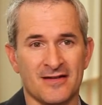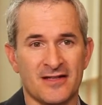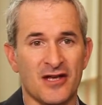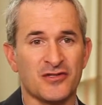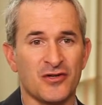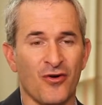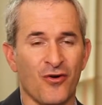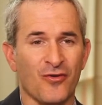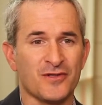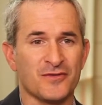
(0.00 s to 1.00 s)
it doesn't
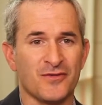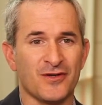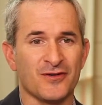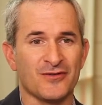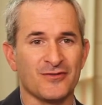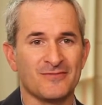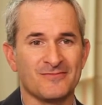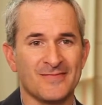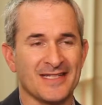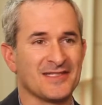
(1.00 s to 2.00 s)
always feel
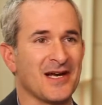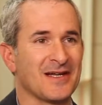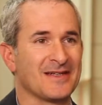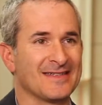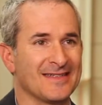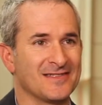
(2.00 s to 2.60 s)
exciting.